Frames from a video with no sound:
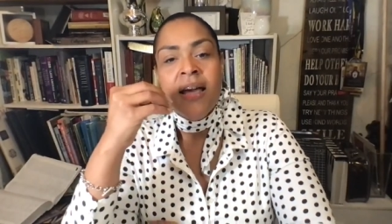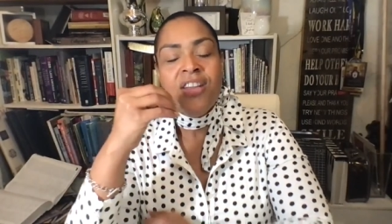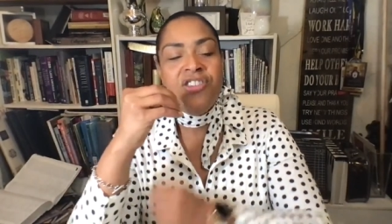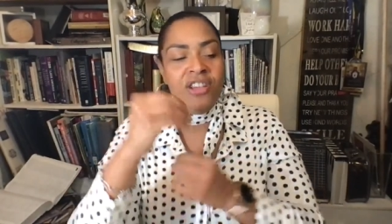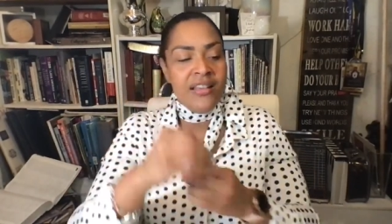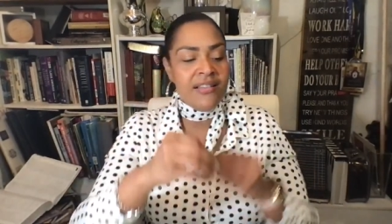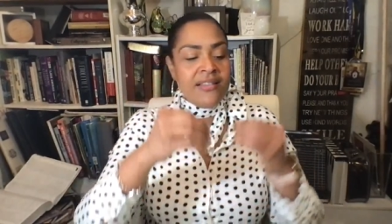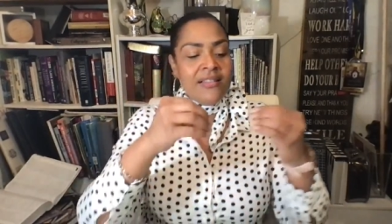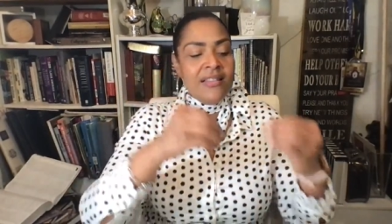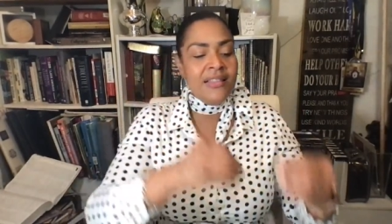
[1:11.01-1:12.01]
Jesus
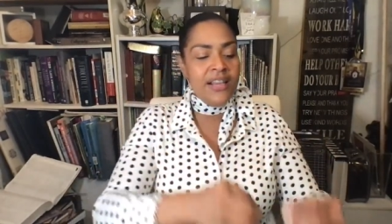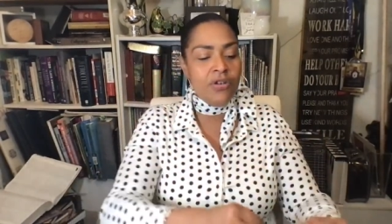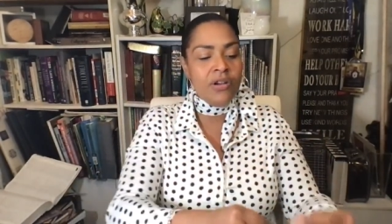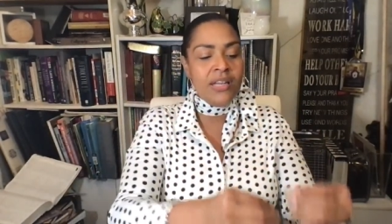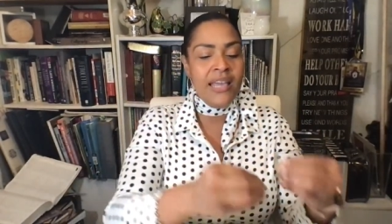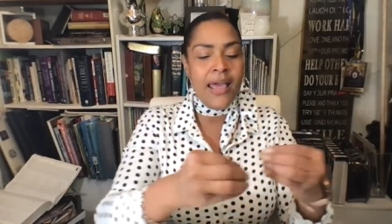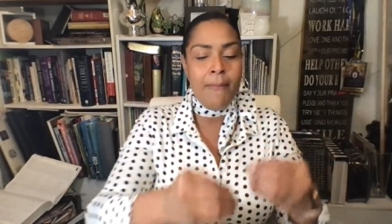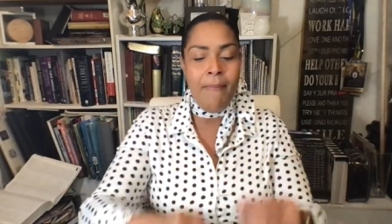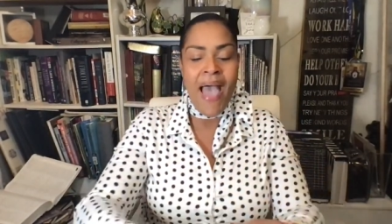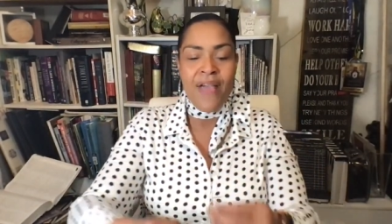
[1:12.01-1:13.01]
literally in
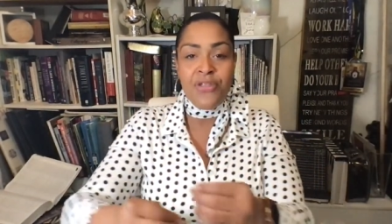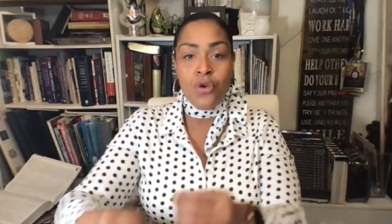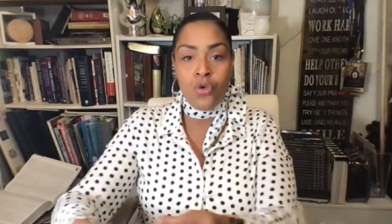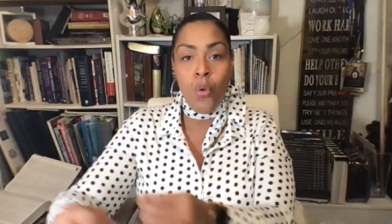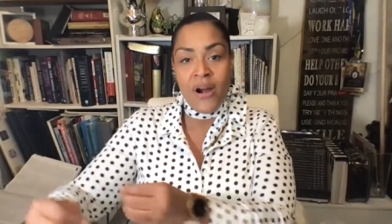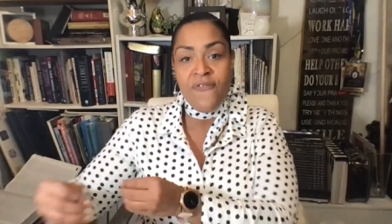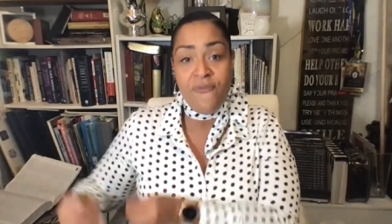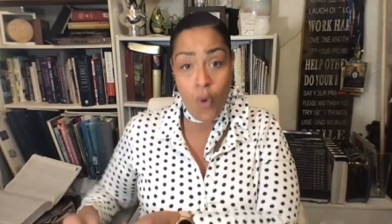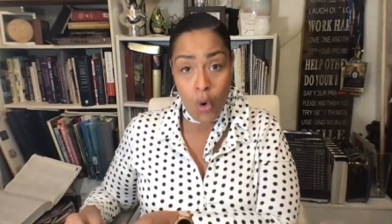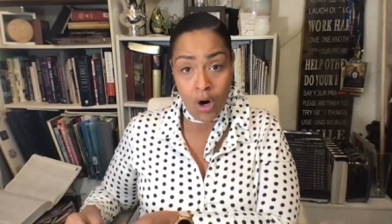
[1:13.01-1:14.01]
Matthew
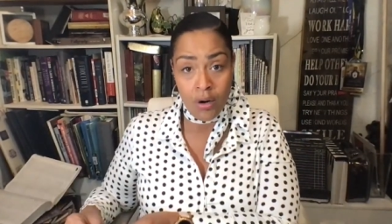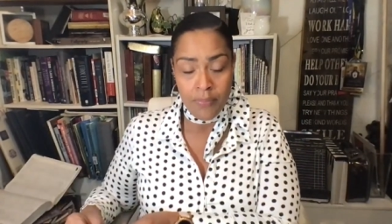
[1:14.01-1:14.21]
24